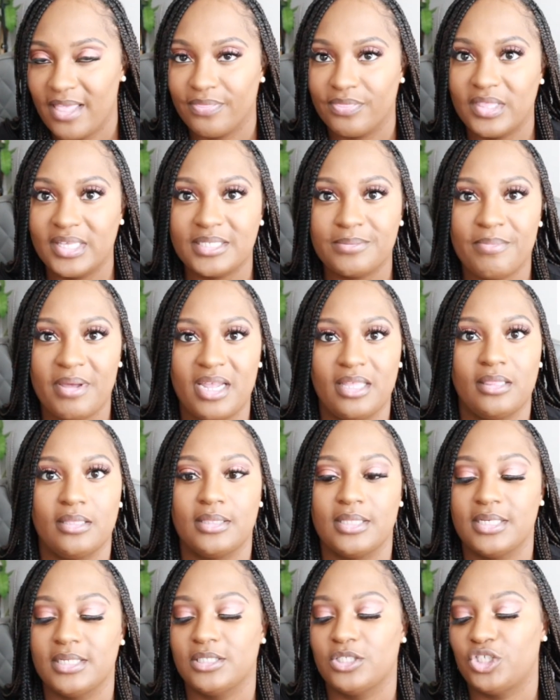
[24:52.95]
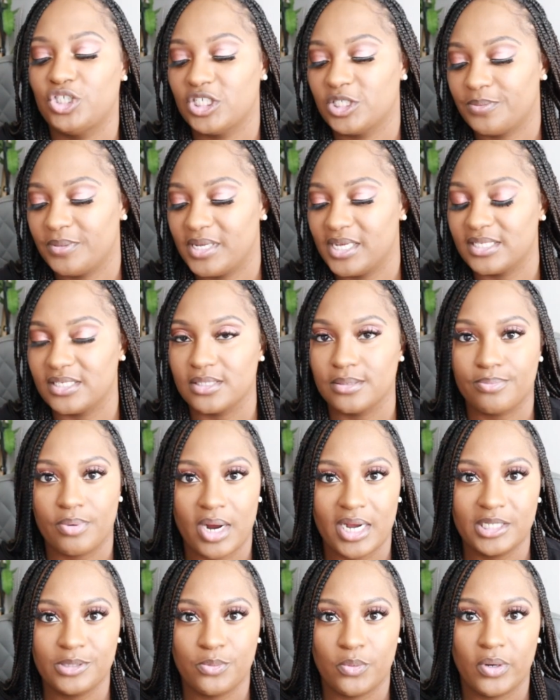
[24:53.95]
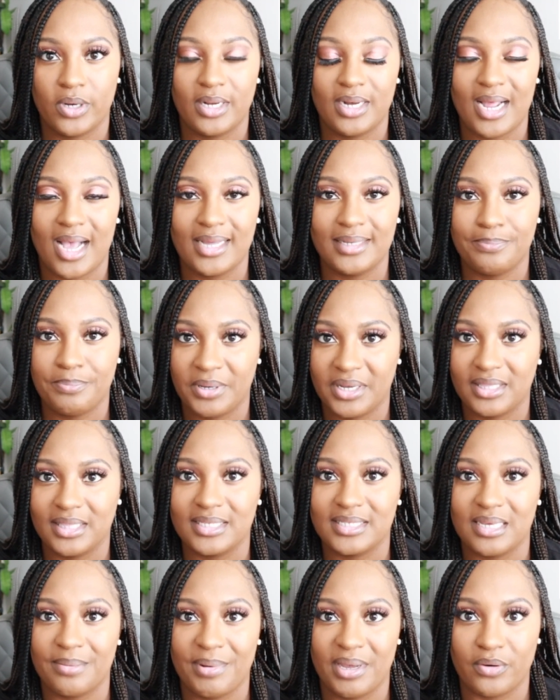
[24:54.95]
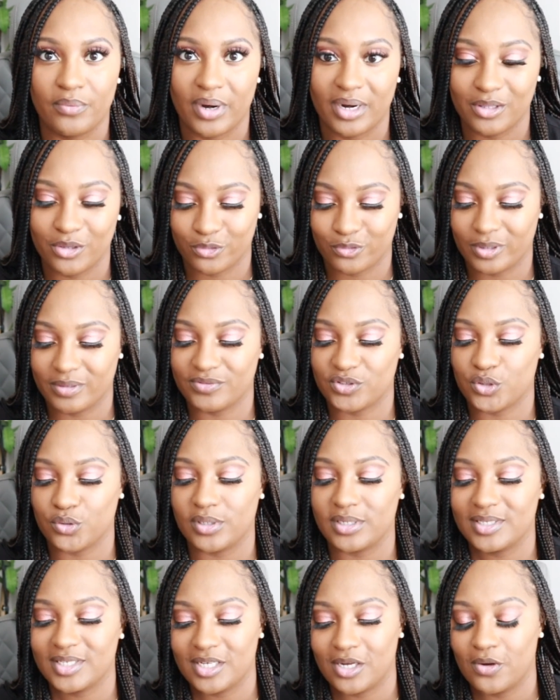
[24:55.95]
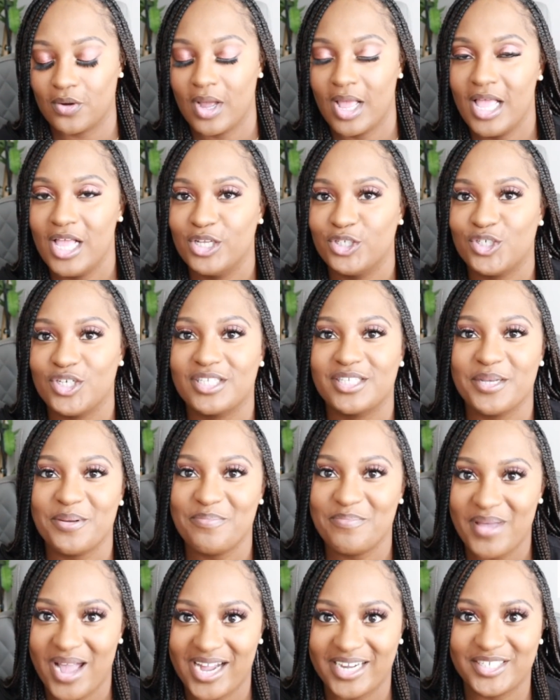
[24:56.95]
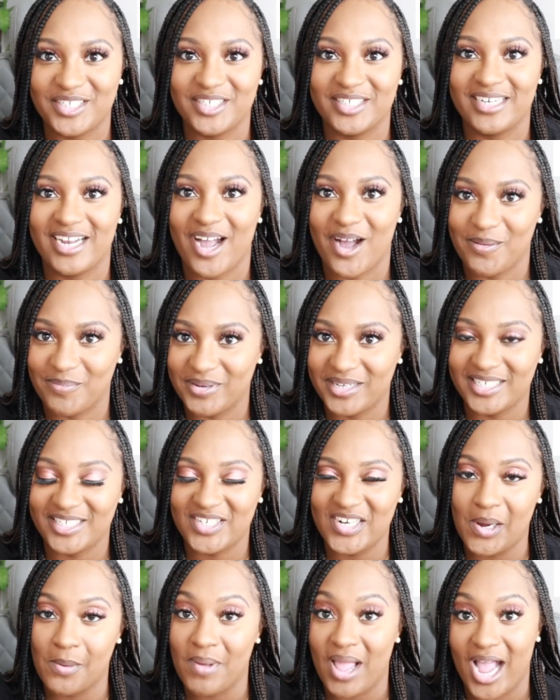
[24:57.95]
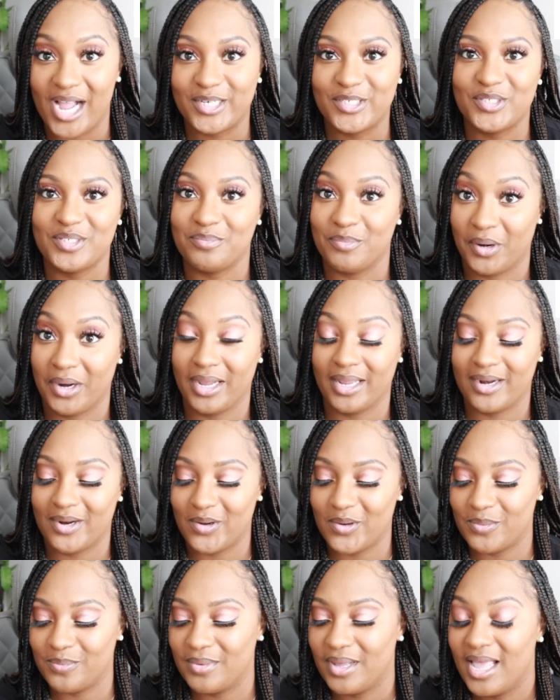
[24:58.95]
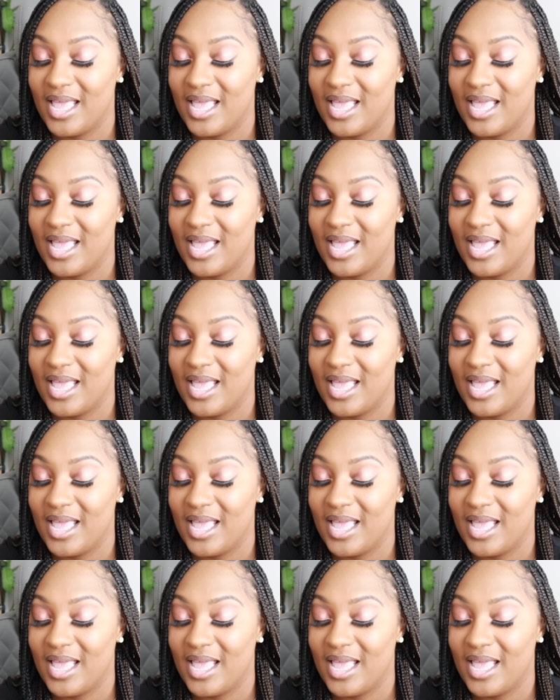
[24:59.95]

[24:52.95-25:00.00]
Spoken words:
This made the list just because of the price point. I picked this up at a regular thrift store, so just imagine how much I'm actually bringing home.